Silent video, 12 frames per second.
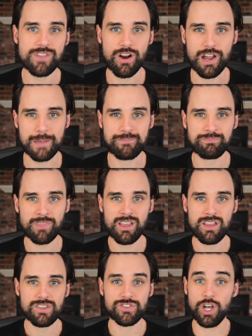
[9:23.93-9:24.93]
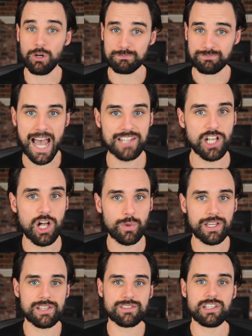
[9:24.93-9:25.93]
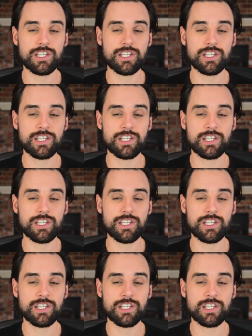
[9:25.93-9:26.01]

All right. So as always,